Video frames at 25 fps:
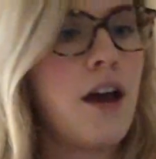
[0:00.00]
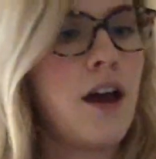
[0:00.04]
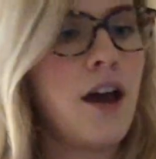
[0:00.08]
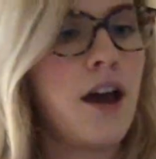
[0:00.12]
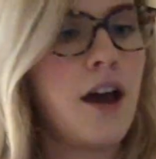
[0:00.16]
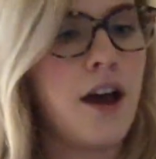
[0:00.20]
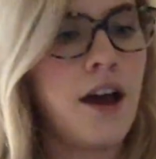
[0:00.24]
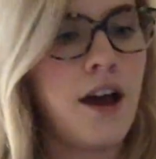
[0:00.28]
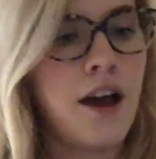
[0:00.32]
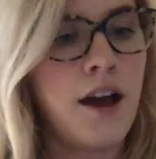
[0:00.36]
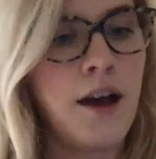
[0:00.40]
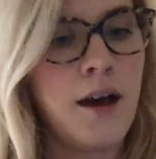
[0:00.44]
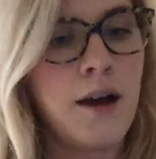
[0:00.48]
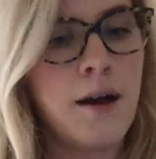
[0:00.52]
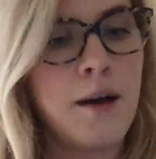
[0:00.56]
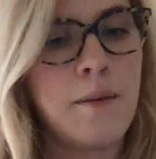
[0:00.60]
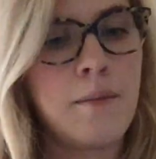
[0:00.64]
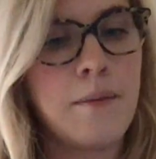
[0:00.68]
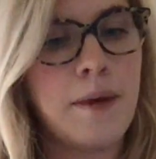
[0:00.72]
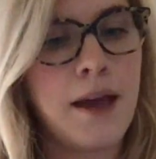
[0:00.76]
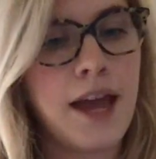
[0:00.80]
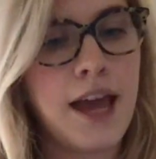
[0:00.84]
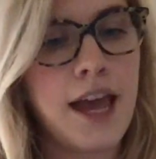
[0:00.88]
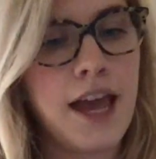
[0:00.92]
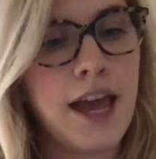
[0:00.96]

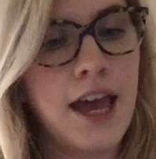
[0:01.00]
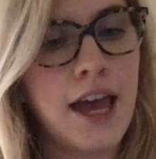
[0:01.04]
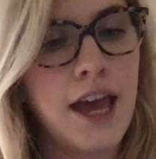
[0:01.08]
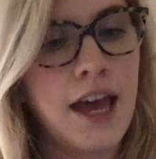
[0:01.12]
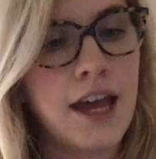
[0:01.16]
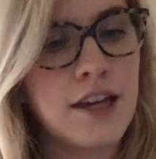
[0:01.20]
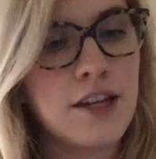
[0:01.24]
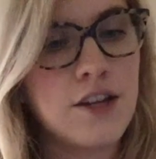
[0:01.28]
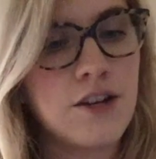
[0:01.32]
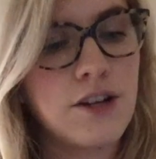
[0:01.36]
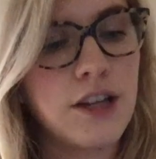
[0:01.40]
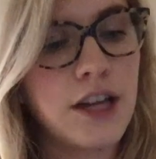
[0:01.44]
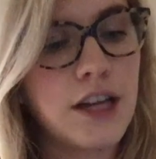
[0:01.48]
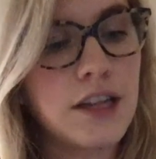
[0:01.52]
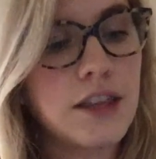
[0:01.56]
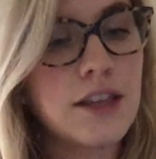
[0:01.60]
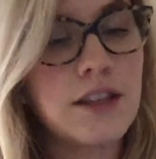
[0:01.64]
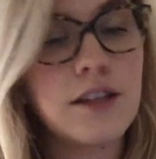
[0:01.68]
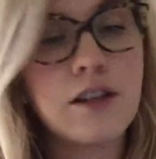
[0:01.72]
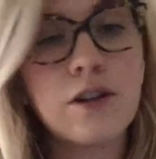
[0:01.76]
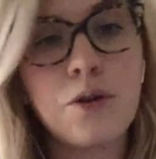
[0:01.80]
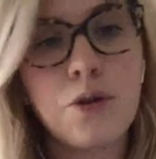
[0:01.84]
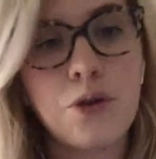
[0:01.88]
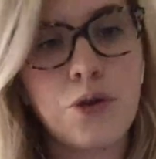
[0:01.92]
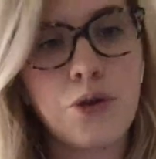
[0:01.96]
And you click the
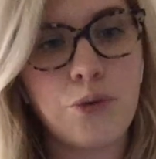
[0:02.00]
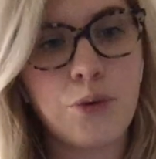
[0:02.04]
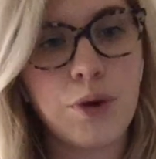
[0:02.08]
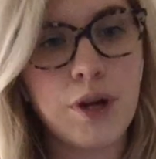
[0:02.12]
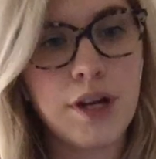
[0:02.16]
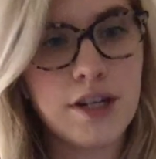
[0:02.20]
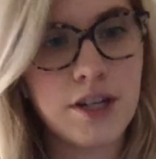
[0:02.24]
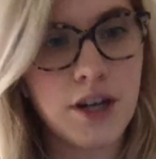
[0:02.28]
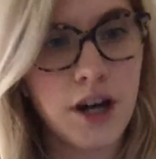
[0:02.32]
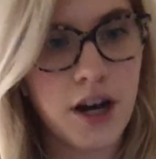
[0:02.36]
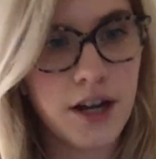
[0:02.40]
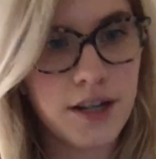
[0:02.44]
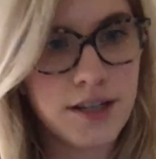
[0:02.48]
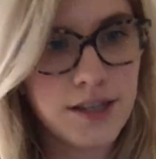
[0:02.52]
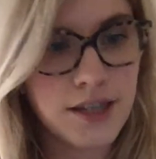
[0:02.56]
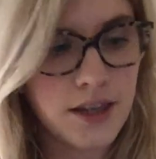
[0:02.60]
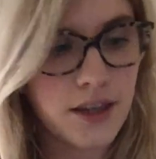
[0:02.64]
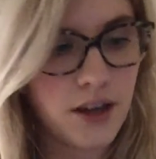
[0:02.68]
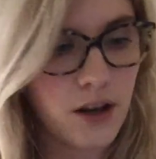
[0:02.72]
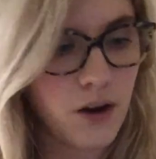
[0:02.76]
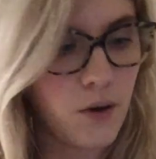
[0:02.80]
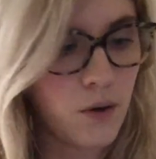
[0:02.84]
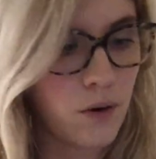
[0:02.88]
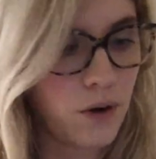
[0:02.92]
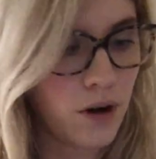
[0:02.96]
little three dots in
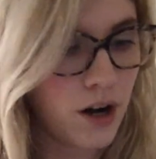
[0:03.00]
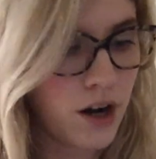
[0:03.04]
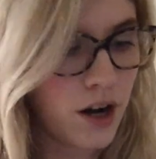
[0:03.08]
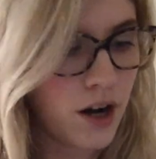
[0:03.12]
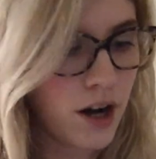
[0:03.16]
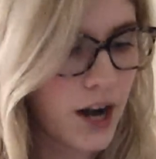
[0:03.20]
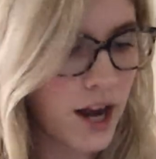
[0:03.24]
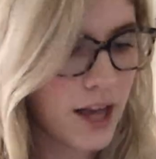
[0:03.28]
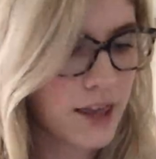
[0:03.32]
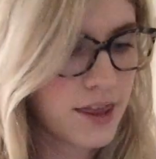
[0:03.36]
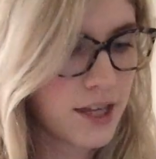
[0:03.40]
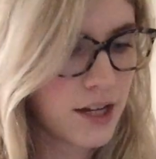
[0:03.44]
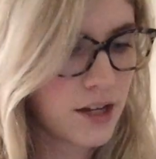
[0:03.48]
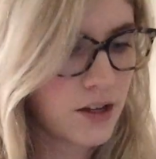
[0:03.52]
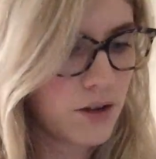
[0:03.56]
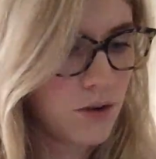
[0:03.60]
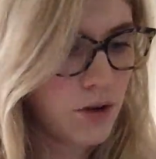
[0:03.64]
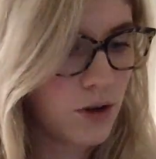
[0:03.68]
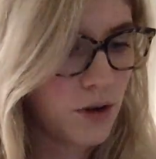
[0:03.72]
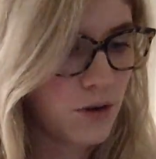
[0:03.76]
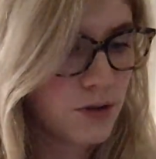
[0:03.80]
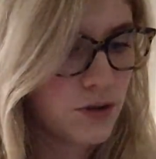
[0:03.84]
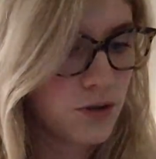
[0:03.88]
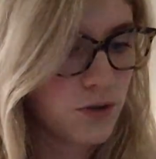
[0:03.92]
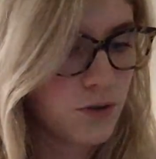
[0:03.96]
the corner, and then you
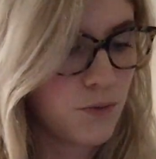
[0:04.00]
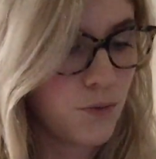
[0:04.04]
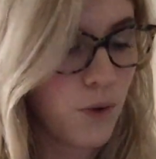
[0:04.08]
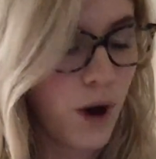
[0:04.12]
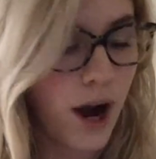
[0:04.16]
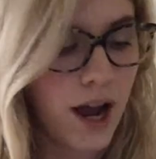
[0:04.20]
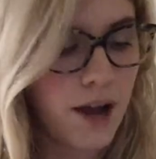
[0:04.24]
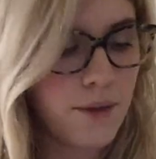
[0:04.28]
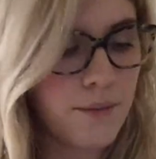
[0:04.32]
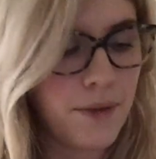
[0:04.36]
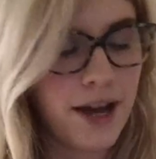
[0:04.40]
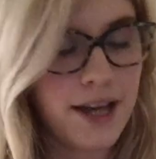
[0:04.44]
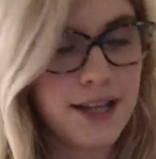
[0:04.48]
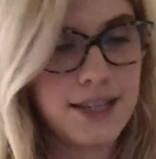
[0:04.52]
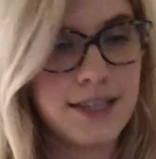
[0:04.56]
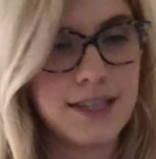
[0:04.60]
go to why am I